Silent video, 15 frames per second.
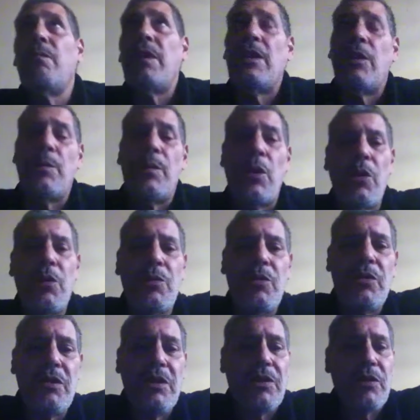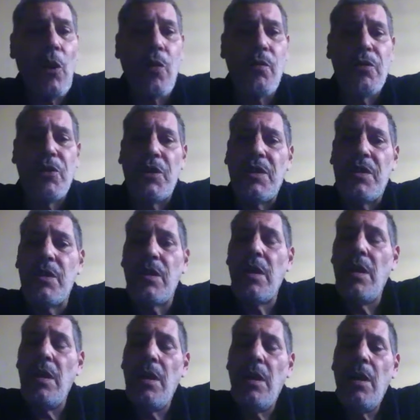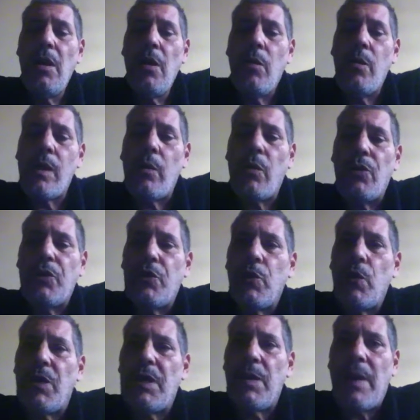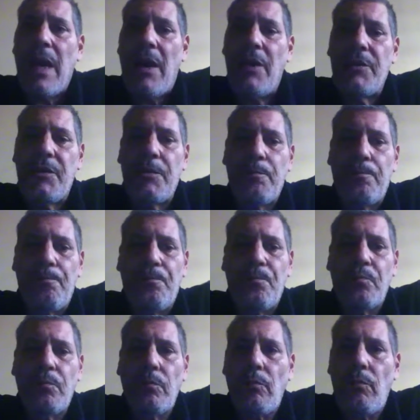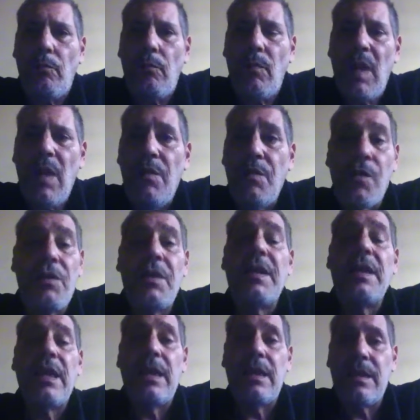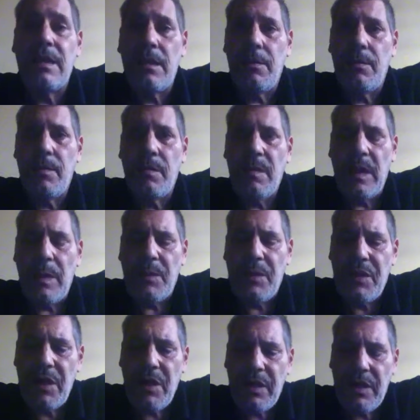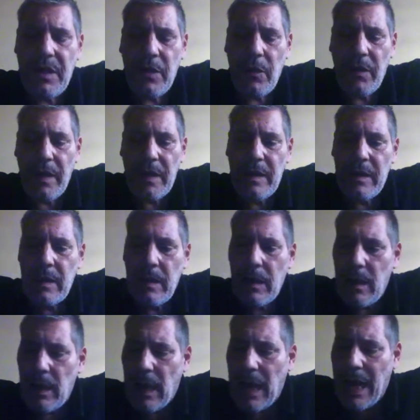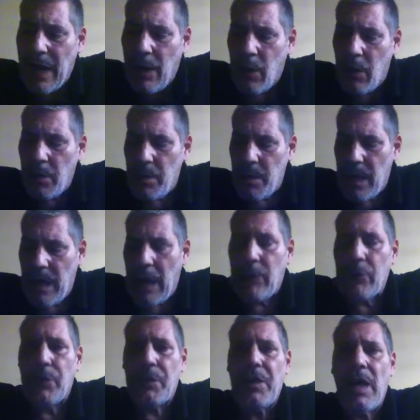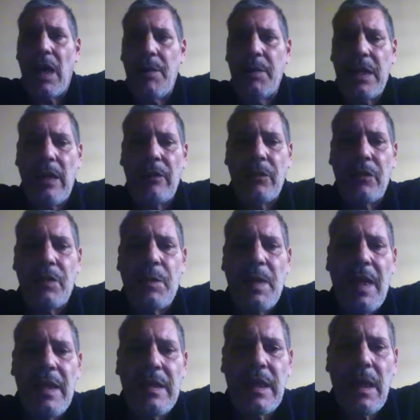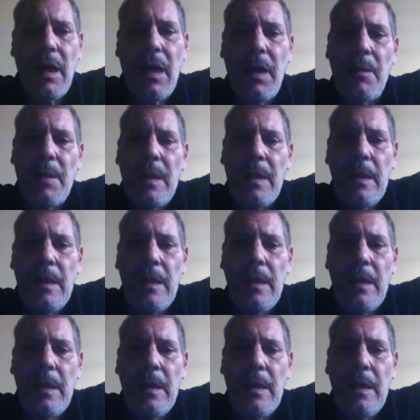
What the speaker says: video blog, to its origins, where I was talking about frontiers, the absurdity of it, how out of time and out of space they are.